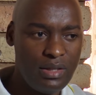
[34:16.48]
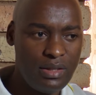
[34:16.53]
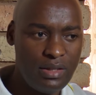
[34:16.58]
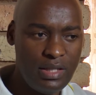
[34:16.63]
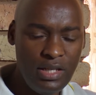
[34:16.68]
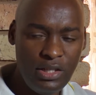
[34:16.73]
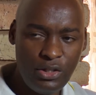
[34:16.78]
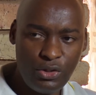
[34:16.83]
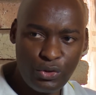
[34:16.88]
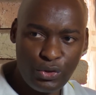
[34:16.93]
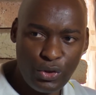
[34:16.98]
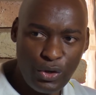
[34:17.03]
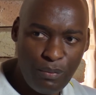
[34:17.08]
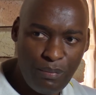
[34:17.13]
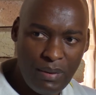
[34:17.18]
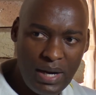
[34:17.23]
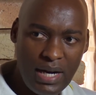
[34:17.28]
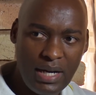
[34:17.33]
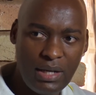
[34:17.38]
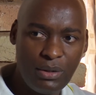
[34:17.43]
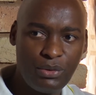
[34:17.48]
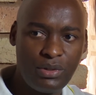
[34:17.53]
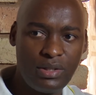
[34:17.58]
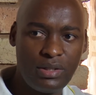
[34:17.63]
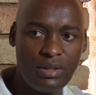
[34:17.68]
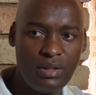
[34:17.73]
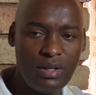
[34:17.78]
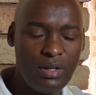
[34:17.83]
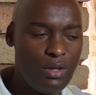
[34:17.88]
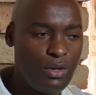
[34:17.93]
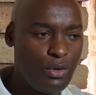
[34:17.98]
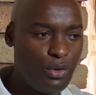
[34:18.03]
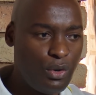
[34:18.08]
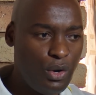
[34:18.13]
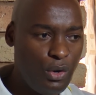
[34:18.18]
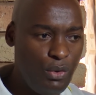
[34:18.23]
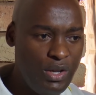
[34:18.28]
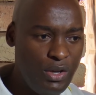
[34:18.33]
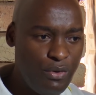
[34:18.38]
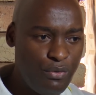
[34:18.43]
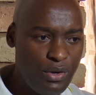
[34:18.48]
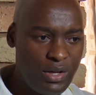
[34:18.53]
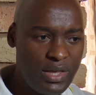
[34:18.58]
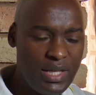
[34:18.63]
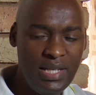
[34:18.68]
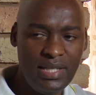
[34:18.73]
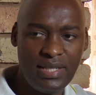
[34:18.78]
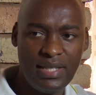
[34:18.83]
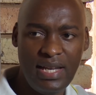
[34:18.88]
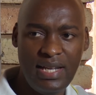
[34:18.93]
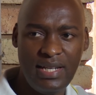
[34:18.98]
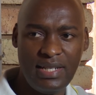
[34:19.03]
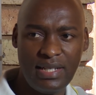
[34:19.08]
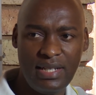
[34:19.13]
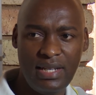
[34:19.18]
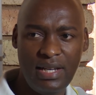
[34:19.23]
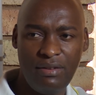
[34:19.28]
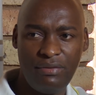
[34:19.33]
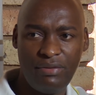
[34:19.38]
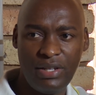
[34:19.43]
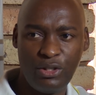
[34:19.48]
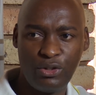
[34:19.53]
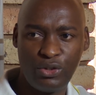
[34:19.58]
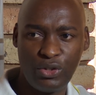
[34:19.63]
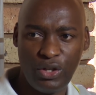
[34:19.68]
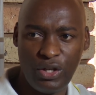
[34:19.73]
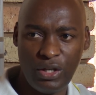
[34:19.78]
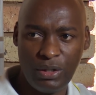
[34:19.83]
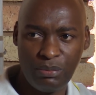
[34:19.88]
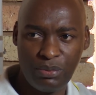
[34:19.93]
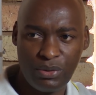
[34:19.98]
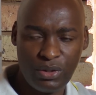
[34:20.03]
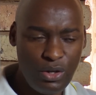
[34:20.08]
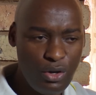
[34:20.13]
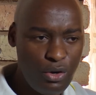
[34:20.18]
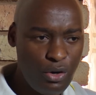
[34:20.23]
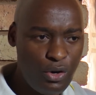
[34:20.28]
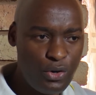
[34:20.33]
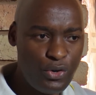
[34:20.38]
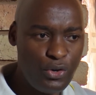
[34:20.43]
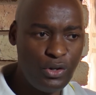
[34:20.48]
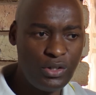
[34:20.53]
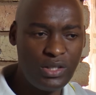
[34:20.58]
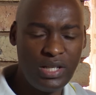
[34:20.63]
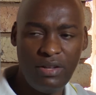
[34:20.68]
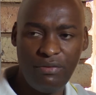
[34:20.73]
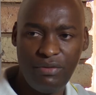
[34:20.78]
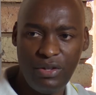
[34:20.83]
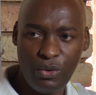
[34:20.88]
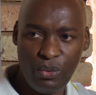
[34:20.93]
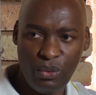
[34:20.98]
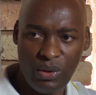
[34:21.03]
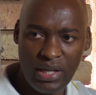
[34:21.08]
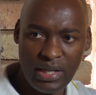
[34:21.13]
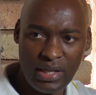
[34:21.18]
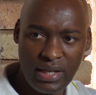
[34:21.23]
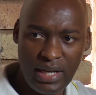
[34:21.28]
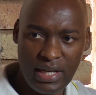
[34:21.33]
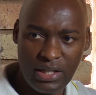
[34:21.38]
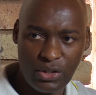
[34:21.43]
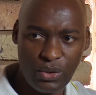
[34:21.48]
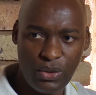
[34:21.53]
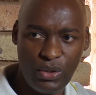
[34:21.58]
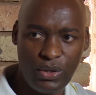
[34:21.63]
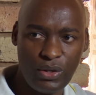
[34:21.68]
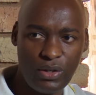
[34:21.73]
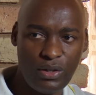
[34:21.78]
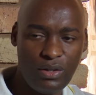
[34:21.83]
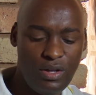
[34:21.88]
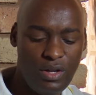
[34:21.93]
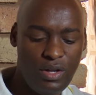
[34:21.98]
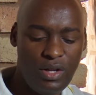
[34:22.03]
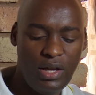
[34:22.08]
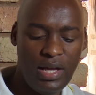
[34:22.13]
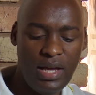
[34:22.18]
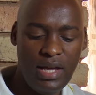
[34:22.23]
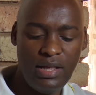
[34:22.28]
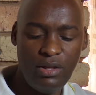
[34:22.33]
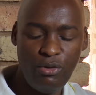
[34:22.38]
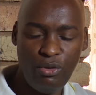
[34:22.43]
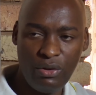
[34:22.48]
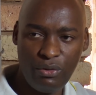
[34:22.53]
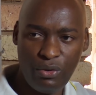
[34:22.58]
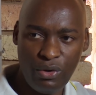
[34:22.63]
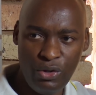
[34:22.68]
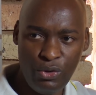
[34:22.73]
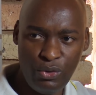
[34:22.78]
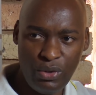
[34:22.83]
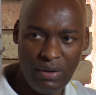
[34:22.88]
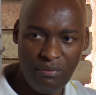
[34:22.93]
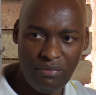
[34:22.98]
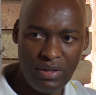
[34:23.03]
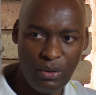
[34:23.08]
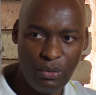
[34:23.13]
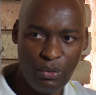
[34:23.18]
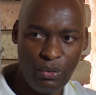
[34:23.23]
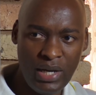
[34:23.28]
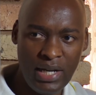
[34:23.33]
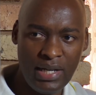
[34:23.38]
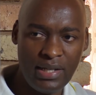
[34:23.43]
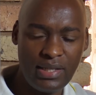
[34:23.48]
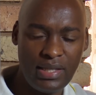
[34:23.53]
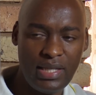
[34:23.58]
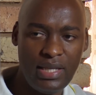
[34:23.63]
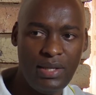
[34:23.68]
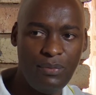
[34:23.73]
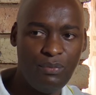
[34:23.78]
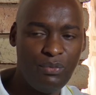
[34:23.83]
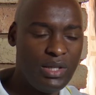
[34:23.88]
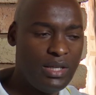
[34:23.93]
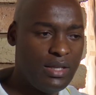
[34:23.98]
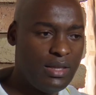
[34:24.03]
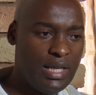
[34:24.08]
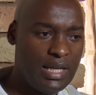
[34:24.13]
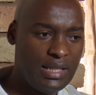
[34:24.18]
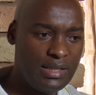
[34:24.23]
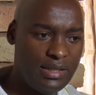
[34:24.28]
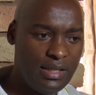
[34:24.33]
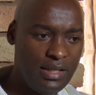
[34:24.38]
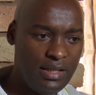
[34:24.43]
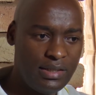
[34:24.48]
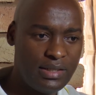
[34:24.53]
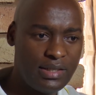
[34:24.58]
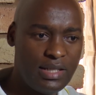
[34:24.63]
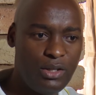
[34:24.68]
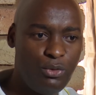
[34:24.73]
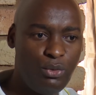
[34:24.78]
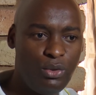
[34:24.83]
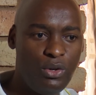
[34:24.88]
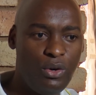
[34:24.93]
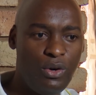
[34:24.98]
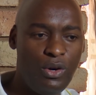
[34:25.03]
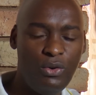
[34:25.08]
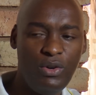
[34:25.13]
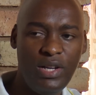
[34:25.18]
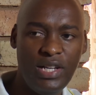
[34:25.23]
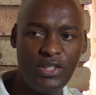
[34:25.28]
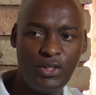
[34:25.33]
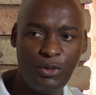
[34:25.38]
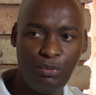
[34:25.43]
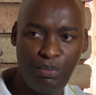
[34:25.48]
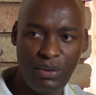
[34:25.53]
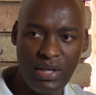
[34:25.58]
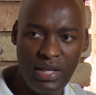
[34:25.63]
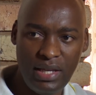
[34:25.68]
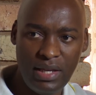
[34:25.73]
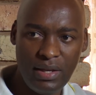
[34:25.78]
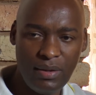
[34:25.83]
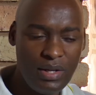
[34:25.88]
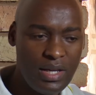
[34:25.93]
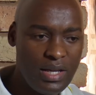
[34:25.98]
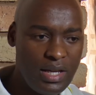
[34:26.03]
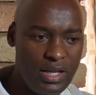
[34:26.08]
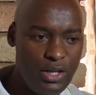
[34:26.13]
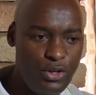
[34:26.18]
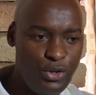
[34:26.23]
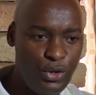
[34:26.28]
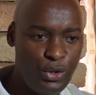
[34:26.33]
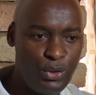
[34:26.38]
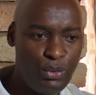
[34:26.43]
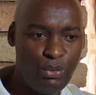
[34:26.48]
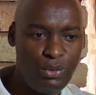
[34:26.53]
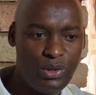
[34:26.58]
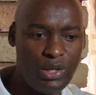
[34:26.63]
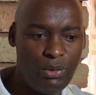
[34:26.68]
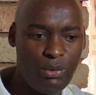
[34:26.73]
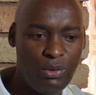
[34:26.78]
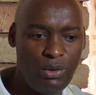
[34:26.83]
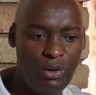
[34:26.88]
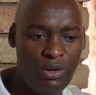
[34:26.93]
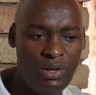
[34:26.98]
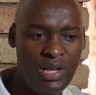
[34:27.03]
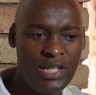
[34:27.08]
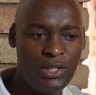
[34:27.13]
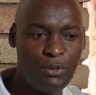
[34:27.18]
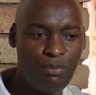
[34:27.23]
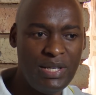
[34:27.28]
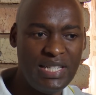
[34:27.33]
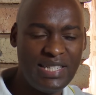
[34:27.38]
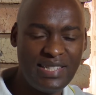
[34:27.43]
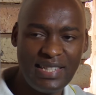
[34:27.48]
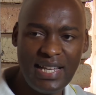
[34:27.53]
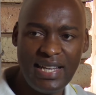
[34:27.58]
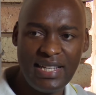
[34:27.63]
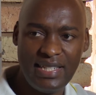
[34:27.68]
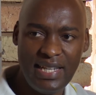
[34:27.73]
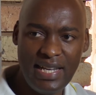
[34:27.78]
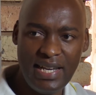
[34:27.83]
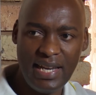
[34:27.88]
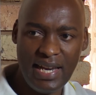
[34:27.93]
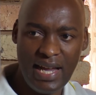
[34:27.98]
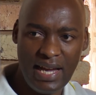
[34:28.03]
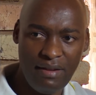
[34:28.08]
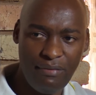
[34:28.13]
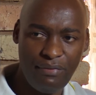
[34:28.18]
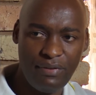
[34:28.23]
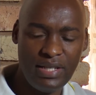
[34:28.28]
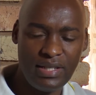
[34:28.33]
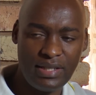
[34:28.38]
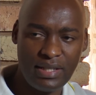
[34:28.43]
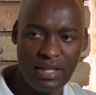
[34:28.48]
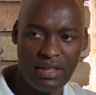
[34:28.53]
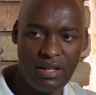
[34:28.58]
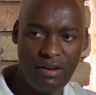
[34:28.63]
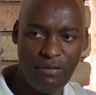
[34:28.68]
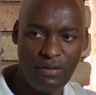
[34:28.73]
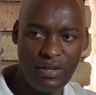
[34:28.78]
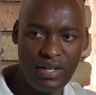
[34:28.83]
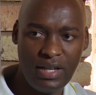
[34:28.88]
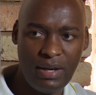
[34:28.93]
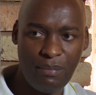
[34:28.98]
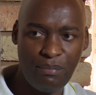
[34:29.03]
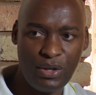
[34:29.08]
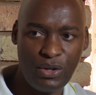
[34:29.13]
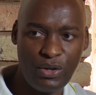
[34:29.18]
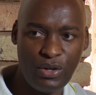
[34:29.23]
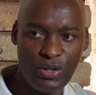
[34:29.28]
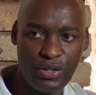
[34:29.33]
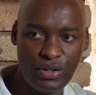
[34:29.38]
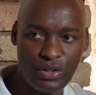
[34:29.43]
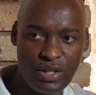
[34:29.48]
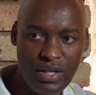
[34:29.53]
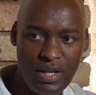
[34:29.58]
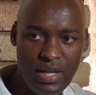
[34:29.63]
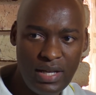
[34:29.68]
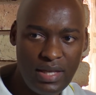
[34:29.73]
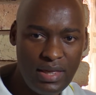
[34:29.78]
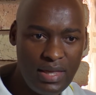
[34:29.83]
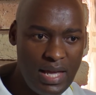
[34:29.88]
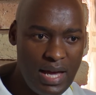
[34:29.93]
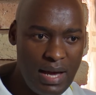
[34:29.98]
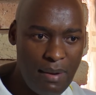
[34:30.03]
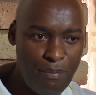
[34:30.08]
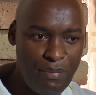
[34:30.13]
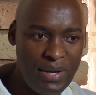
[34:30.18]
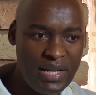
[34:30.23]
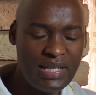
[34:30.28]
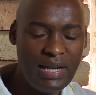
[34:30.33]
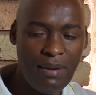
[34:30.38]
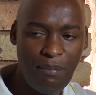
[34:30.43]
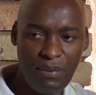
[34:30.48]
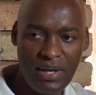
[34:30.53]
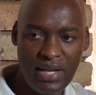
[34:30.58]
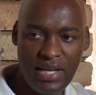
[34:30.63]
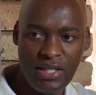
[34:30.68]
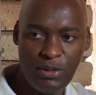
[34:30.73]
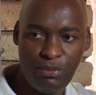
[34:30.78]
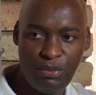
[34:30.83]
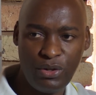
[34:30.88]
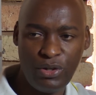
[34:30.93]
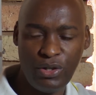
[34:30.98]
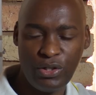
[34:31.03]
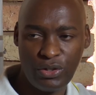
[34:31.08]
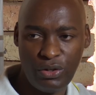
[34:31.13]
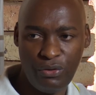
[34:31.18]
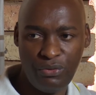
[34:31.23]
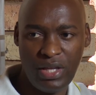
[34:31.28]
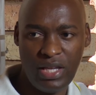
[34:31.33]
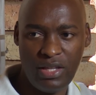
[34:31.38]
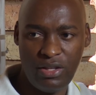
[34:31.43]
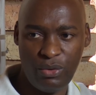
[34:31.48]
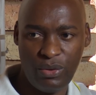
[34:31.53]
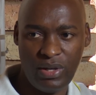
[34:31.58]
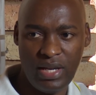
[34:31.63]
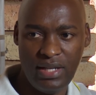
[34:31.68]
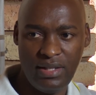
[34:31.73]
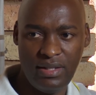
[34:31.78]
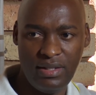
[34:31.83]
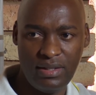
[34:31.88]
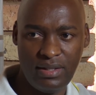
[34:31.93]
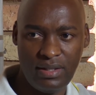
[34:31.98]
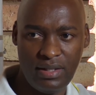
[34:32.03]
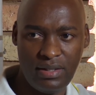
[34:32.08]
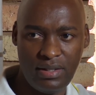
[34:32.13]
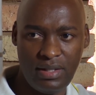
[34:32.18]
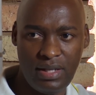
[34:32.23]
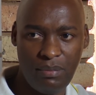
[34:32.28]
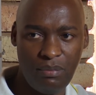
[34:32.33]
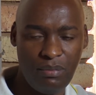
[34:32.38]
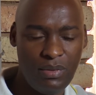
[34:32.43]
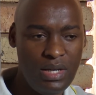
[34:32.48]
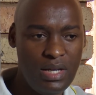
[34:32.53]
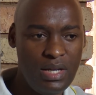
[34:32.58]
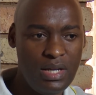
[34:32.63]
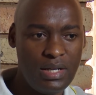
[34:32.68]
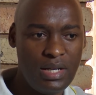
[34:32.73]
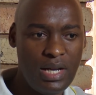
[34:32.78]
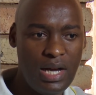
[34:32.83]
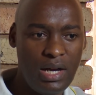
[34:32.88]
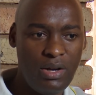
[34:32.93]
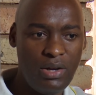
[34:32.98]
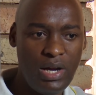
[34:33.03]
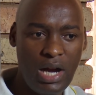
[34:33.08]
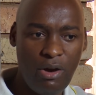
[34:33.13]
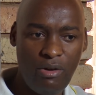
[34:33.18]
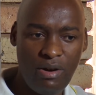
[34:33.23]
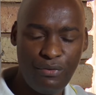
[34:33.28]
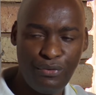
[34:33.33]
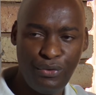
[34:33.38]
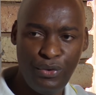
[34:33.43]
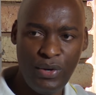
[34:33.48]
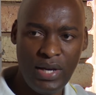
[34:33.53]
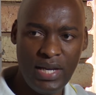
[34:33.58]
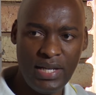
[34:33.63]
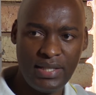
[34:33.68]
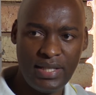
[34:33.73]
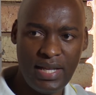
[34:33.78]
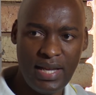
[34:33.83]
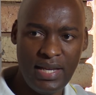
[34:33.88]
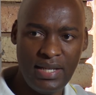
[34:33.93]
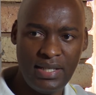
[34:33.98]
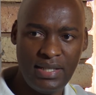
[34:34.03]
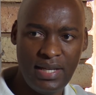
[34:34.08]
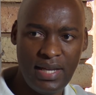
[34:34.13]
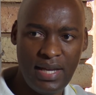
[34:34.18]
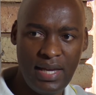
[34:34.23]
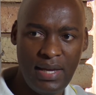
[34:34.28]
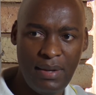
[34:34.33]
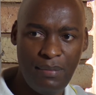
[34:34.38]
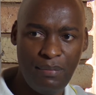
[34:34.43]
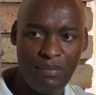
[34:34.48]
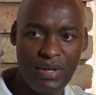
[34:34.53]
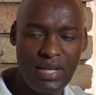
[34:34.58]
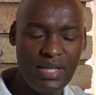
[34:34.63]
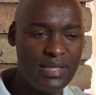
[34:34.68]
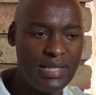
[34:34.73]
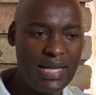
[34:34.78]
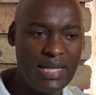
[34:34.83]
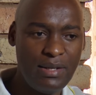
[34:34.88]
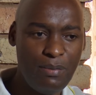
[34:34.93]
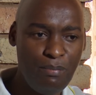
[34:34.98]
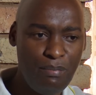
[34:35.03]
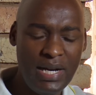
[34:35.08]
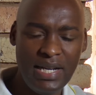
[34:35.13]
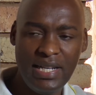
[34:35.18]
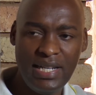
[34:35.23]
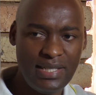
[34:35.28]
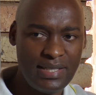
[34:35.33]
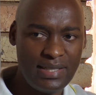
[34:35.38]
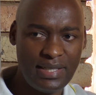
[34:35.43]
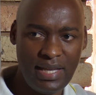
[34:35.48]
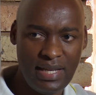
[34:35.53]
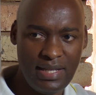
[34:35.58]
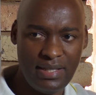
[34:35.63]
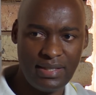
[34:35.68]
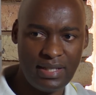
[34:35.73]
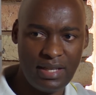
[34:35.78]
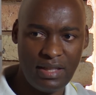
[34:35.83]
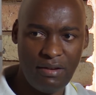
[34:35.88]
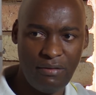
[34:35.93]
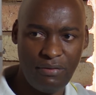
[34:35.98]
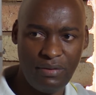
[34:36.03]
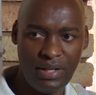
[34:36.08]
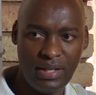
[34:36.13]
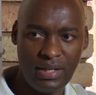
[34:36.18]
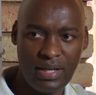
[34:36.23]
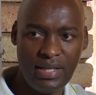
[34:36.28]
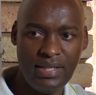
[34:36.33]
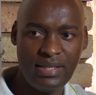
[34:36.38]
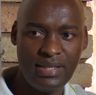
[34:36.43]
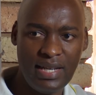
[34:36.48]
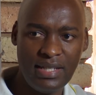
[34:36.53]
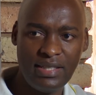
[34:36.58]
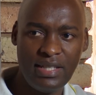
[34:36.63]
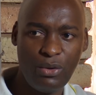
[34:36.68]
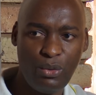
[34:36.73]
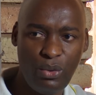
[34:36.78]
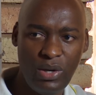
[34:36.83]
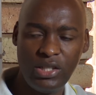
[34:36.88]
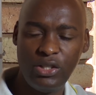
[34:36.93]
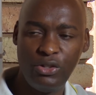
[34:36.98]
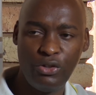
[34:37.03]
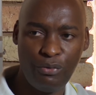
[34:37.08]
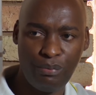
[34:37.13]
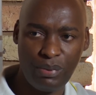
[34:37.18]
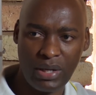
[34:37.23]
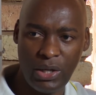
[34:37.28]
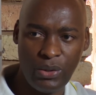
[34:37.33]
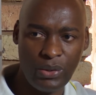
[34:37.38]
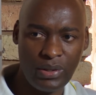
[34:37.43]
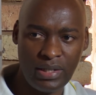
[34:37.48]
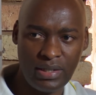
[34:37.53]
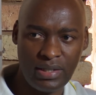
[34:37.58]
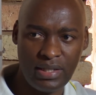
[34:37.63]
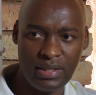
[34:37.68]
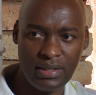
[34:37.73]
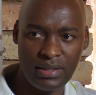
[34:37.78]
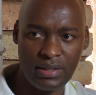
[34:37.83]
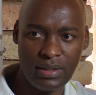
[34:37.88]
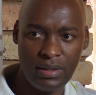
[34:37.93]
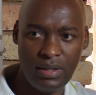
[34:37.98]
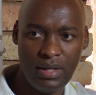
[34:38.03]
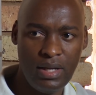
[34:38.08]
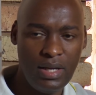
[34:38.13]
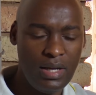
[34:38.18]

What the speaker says: these dropouts going for these entry-level jobs or not having work at all. And you're going to have the wealthy, their children will always be they would always be set in life in South Africa because they are better placed because of the education system. Now, our view as the ATM is that money is there in South Africa. It's just a question of priorities.